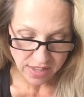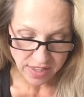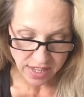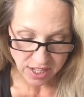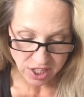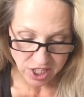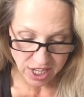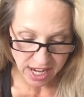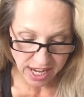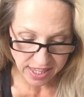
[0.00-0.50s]

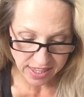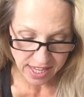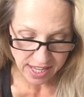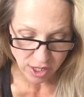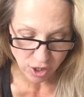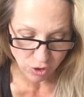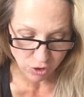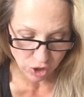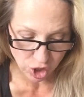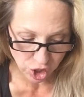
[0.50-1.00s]
They take their
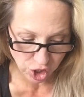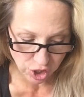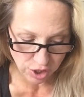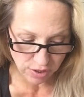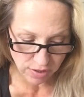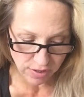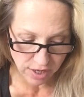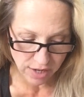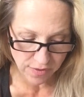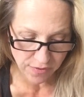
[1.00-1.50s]

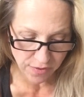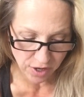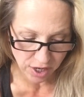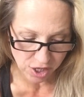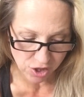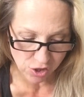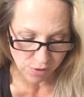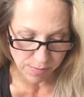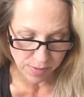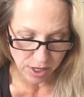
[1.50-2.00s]
nutritional
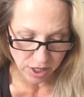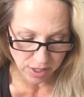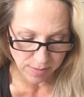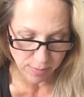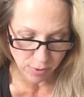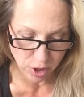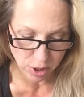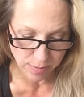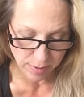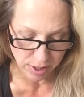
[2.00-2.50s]
advice from other
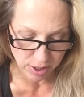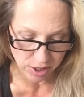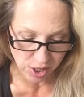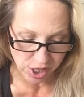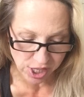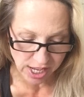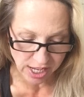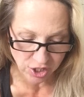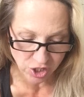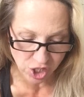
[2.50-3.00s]

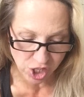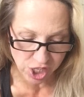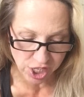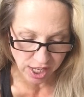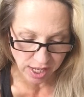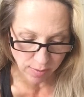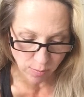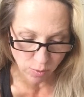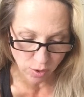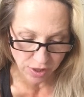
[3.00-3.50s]
bodybuilders and just
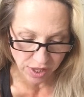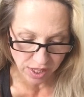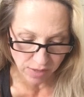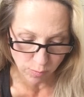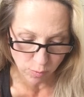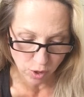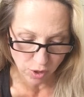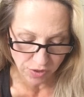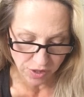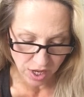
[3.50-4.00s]
eat what
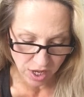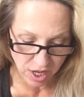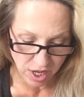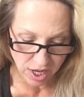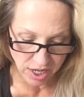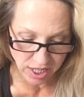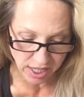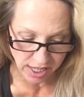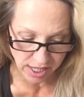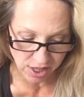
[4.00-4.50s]
the
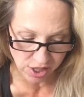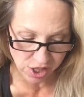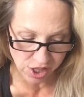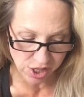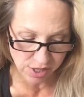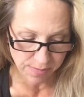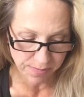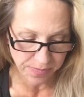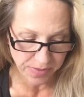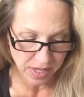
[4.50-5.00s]
herd
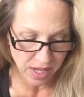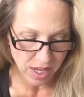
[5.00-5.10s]
eats.